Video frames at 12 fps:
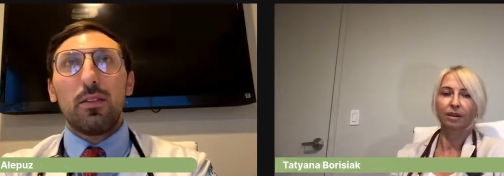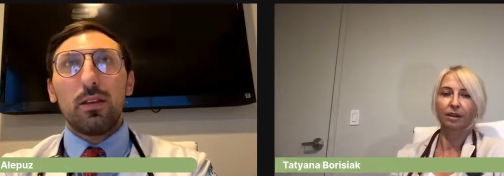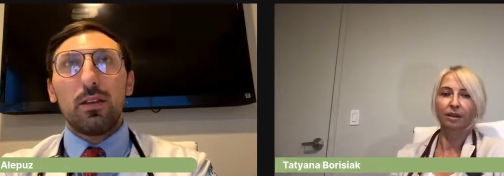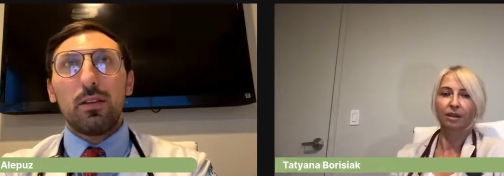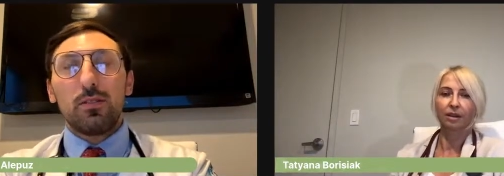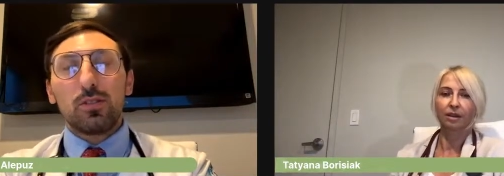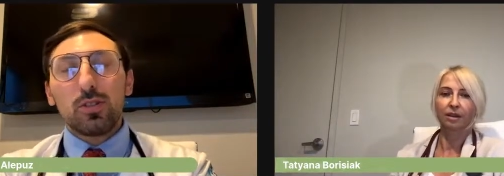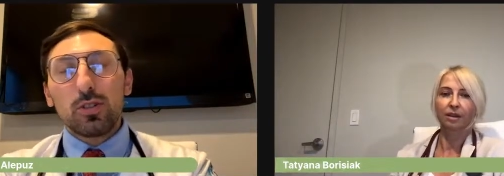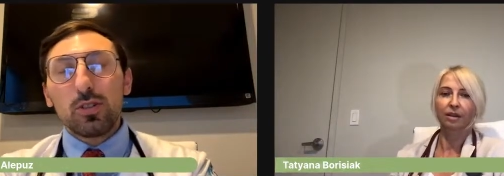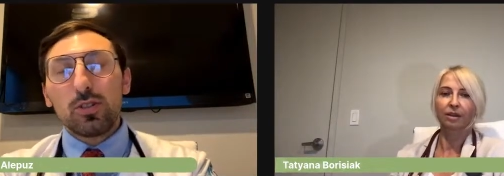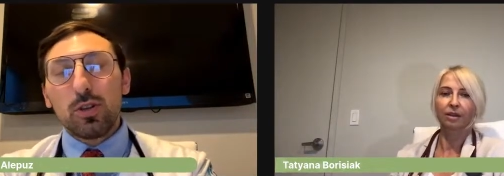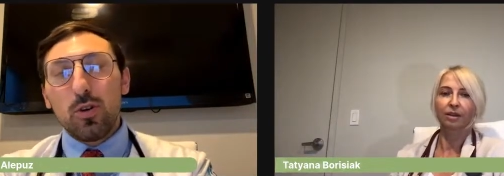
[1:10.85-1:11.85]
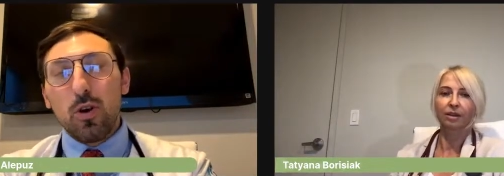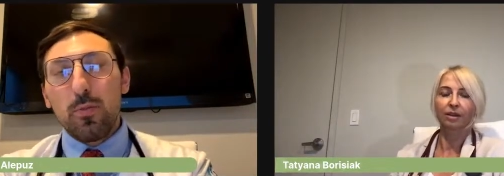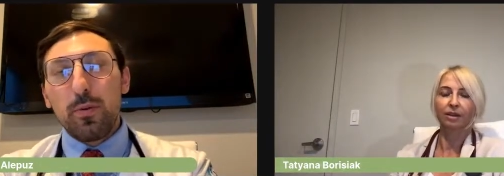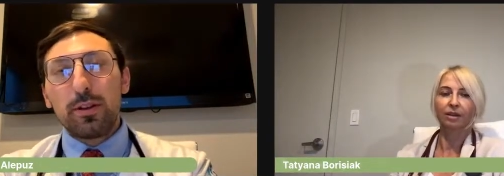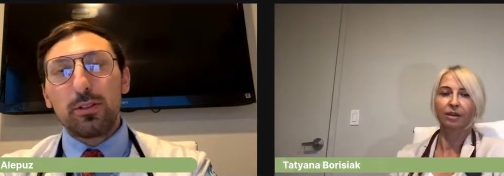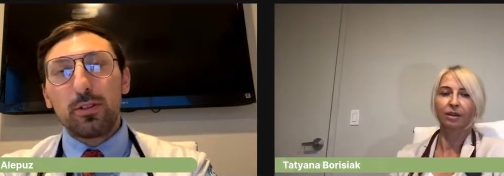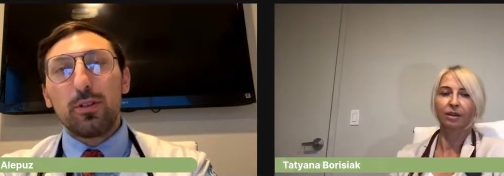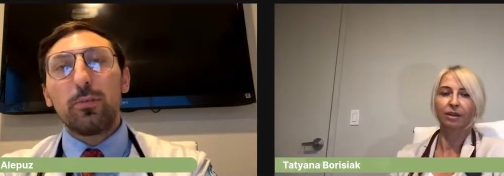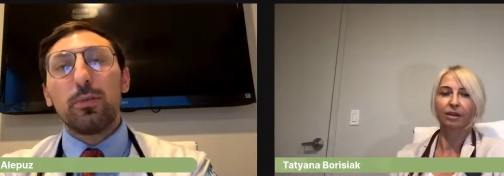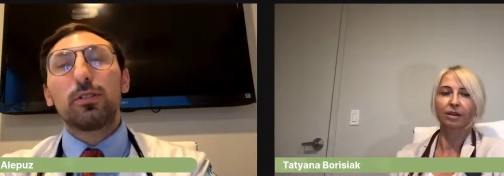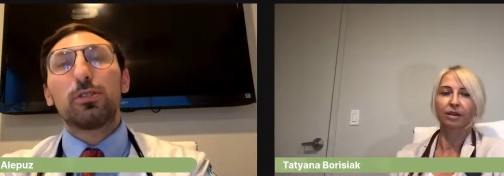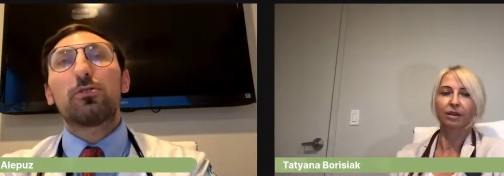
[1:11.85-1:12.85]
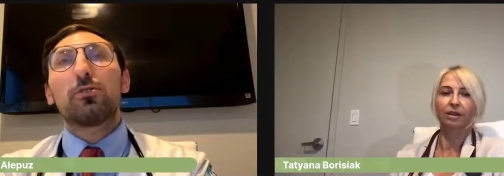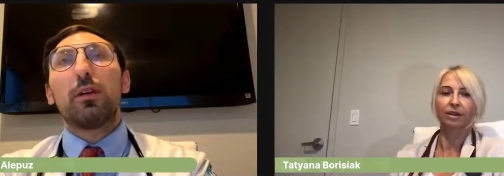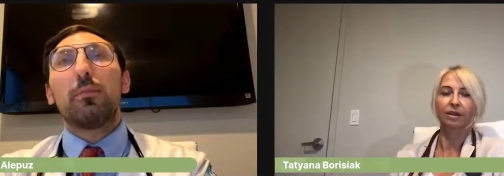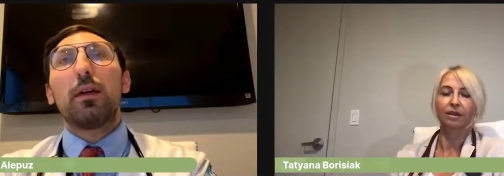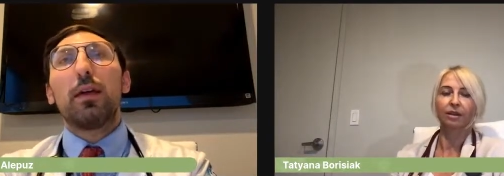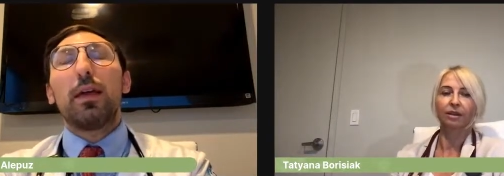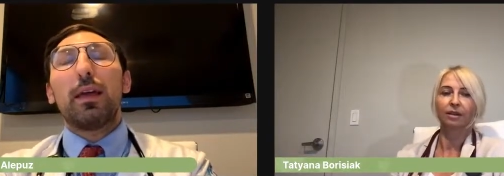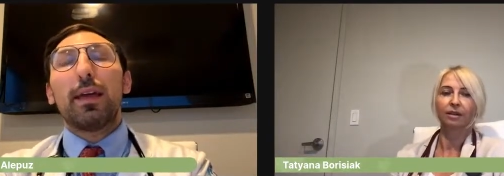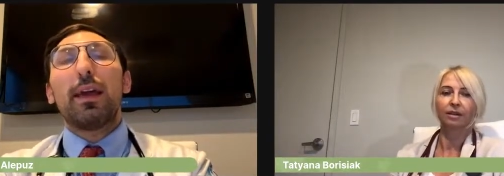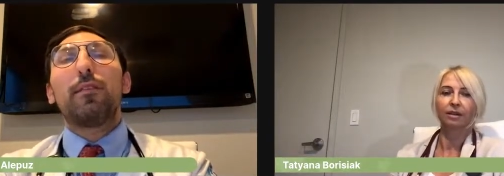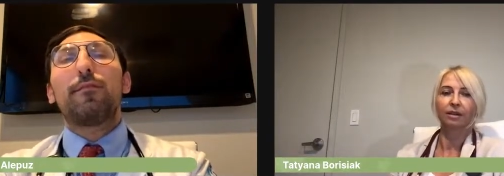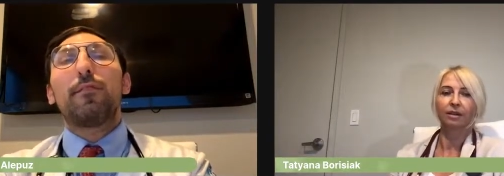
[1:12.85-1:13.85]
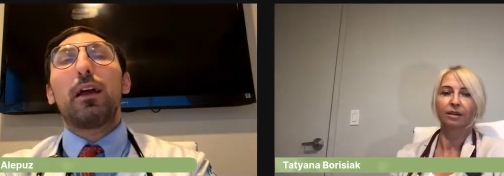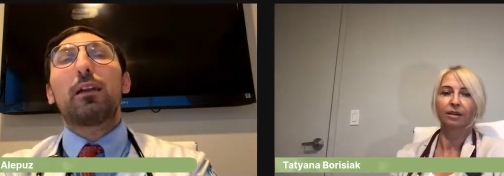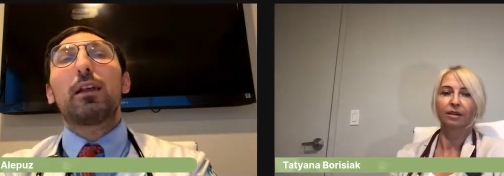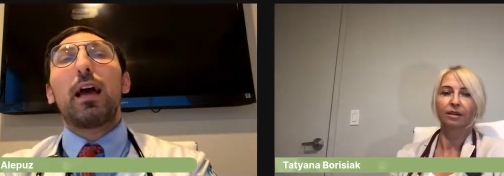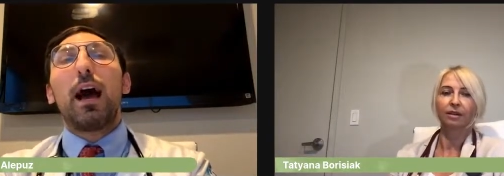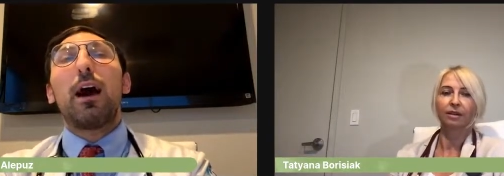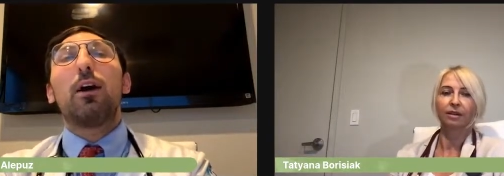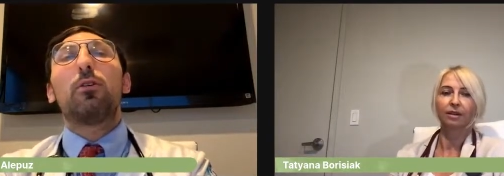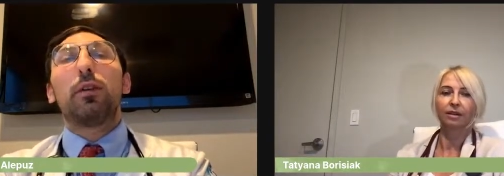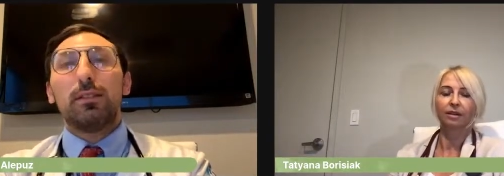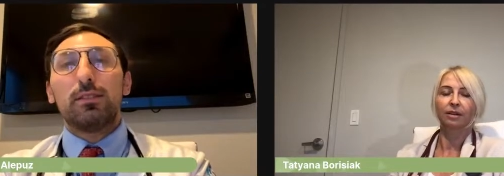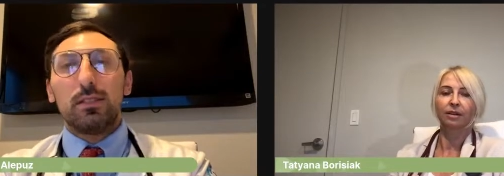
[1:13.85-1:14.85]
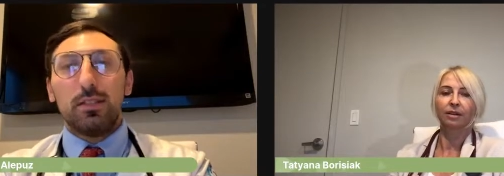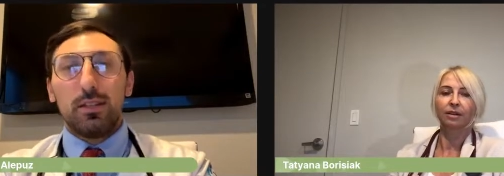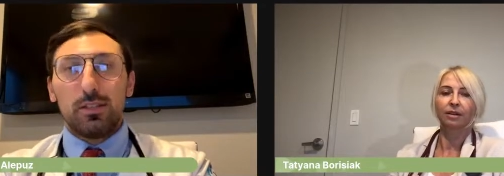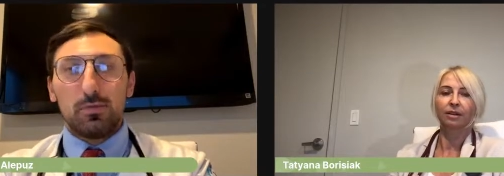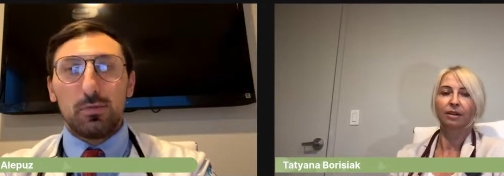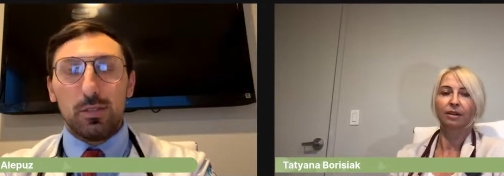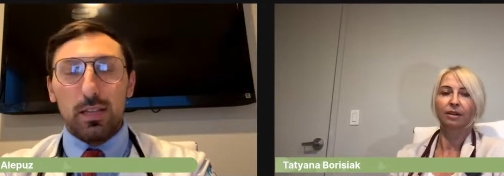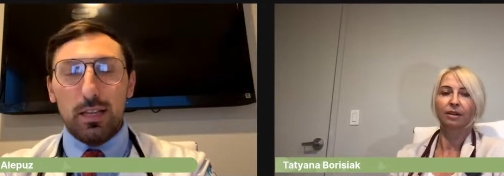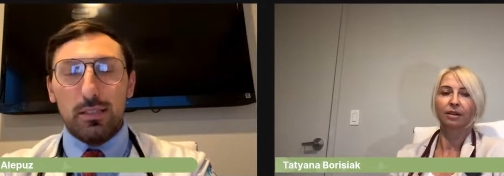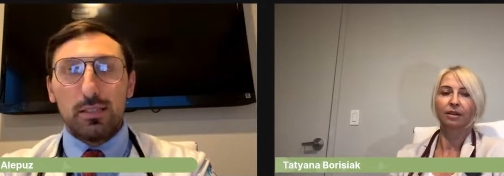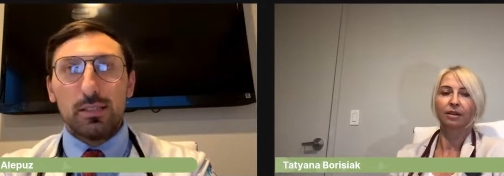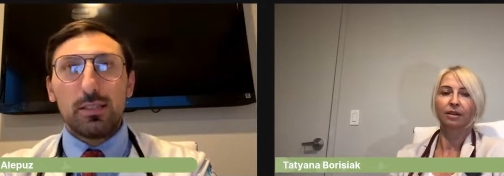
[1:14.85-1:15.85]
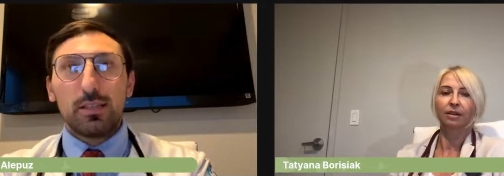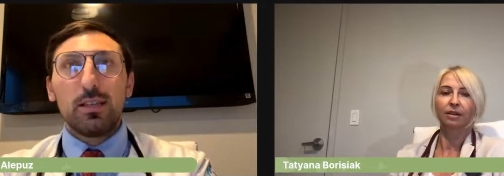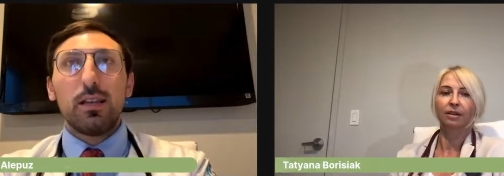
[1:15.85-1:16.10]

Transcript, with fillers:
Speaker 1: the sugars are incorporated into your bloodstream can affect how insulin is released.